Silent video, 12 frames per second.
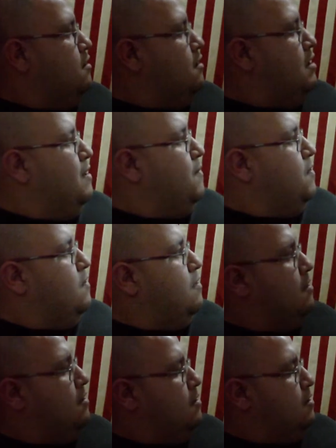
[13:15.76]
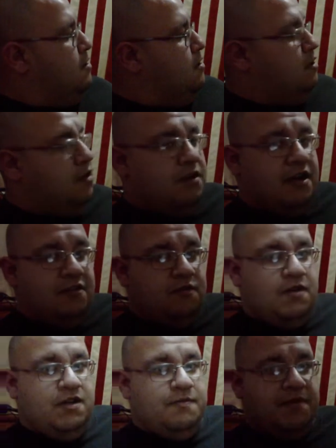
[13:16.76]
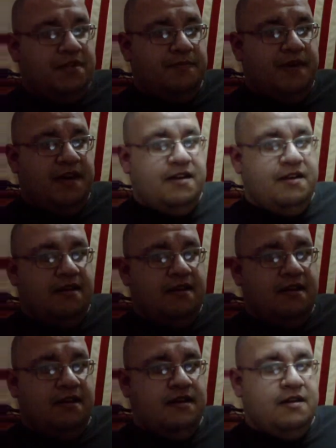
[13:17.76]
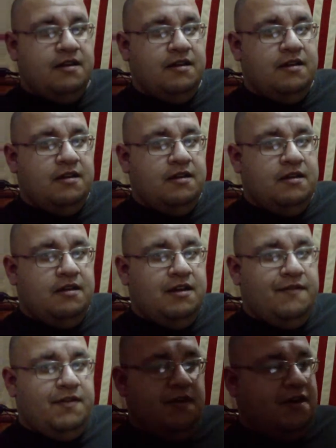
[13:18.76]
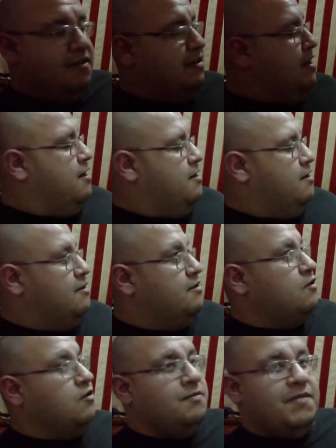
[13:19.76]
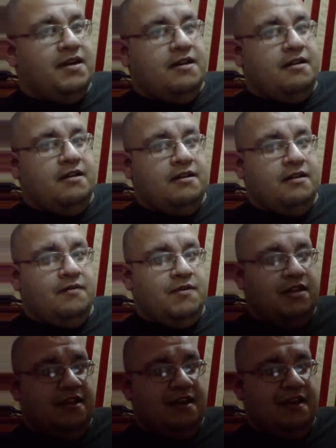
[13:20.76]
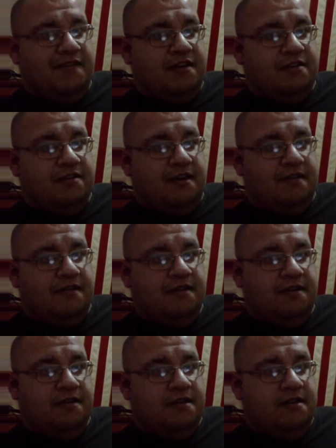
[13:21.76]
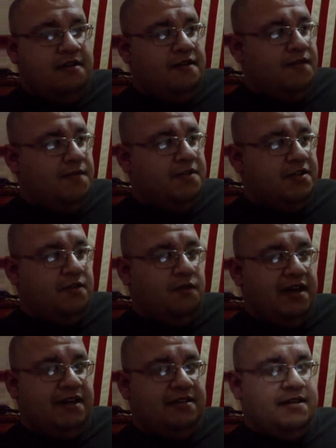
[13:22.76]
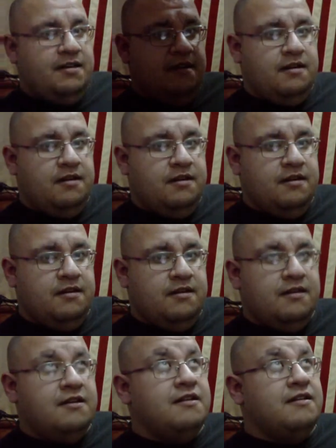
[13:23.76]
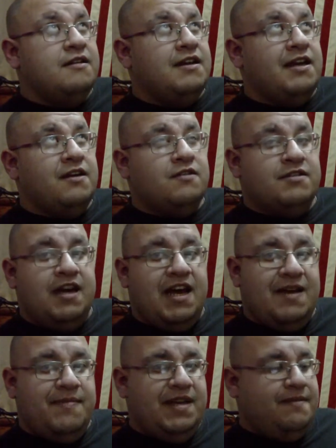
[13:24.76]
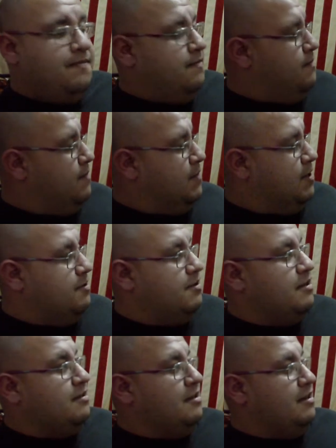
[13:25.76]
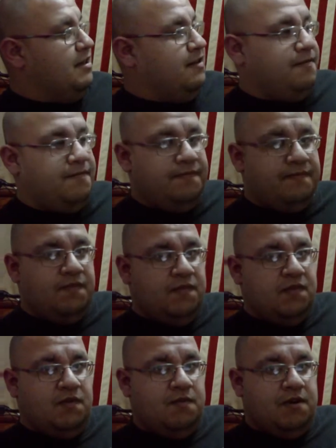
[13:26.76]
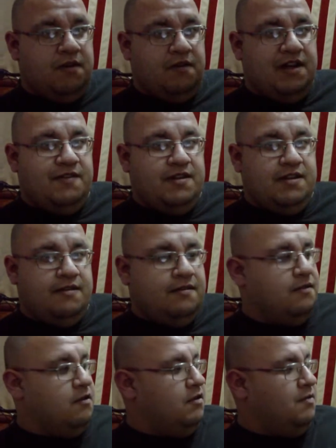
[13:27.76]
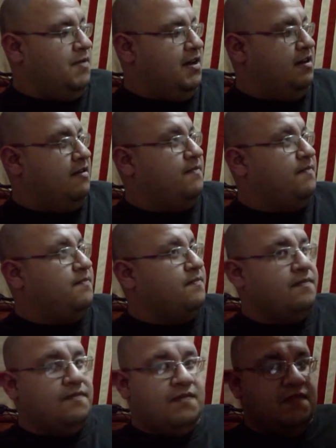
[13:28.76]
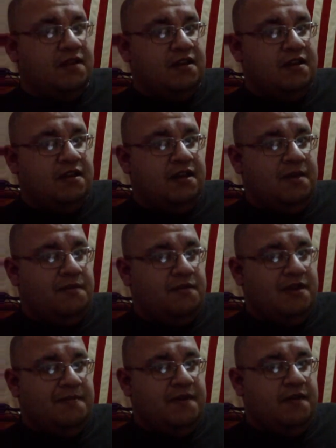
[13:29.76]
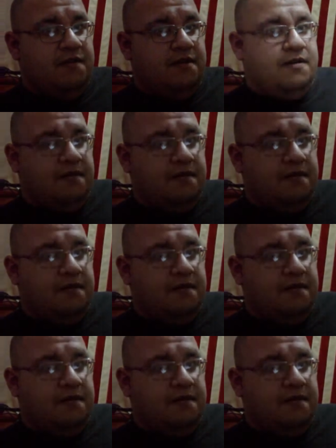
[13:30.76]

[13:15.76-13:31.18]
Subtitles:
when you push the button, if you want it to stay on, you can just hold the button. And when you let off, it turns off. If you push it twice, it goes to high beam consistently, where you don't have to hold the button. Number 3 mode